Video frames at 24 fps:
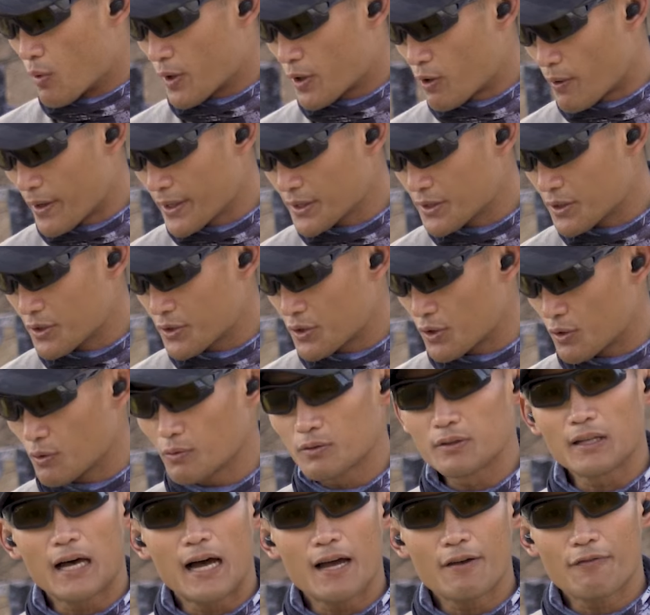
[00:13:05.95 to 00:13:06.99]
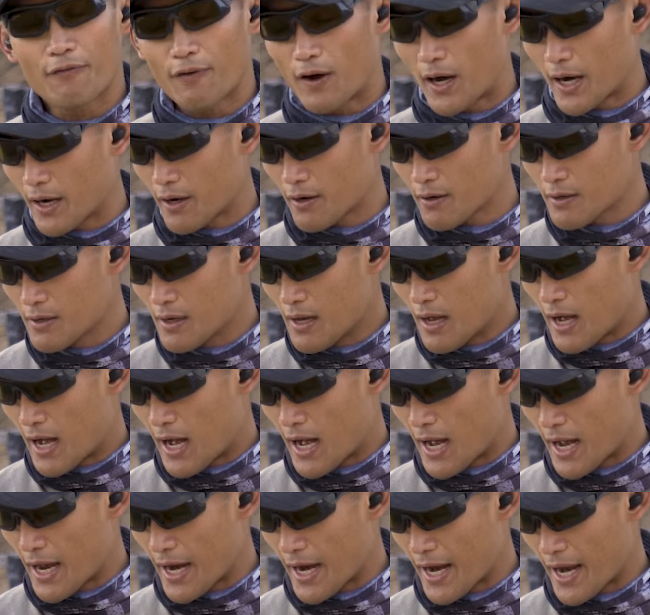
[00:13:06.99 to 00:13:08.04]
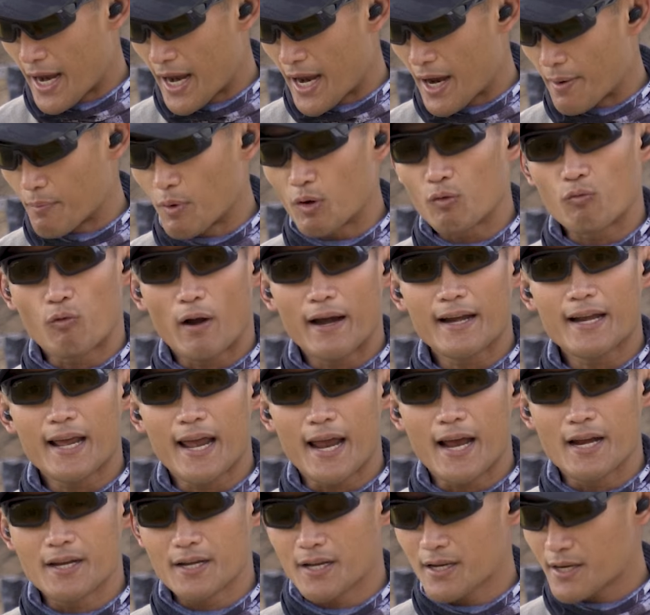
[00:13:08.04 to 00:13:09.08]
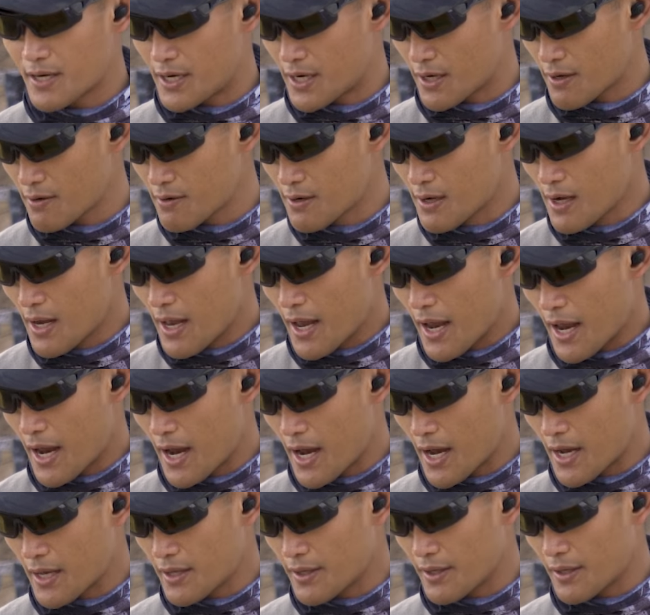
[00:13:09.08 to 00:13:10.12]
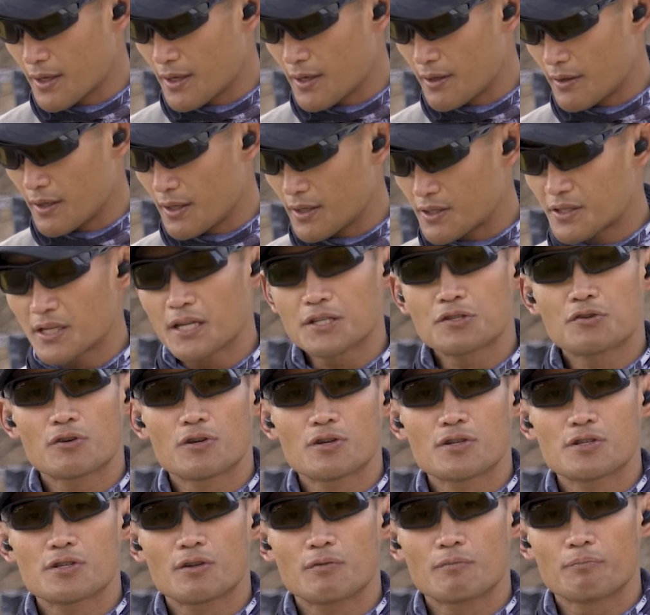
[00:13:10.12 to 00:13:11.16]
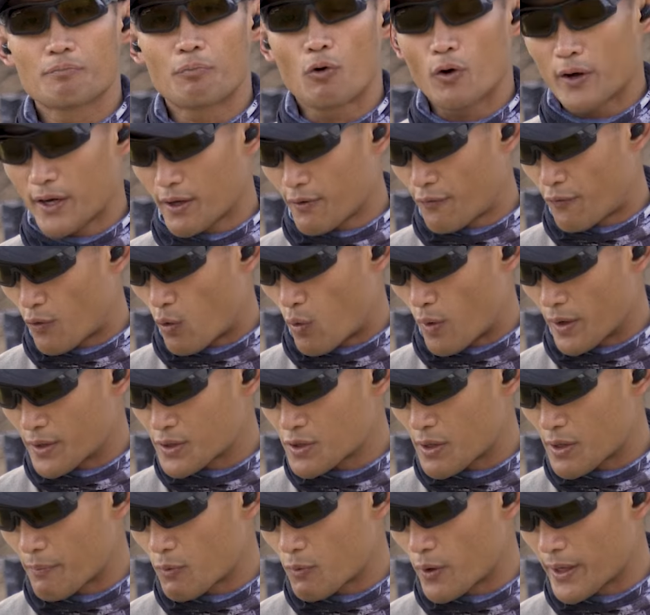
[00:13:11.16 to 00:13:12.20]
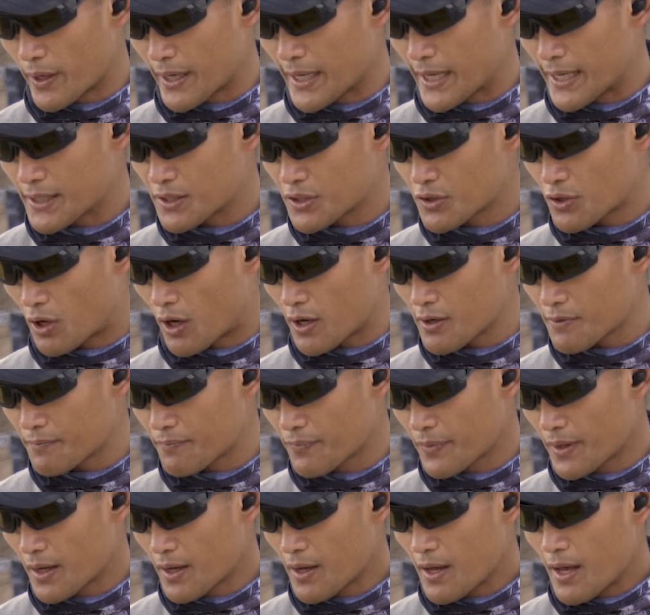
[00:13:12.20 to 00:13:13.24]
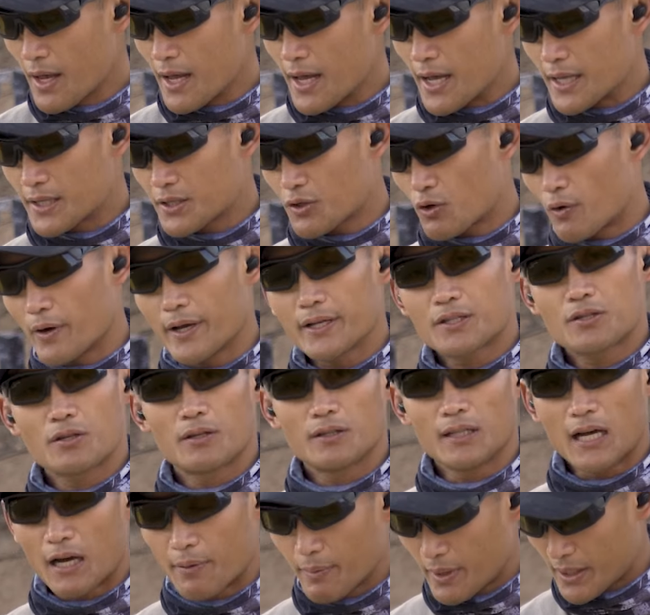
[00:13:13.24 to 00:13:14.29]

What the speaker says: We're going to do live fire. I am right-handed here and the sensor is pointing forward. So I'm going to hit start. It's going to allow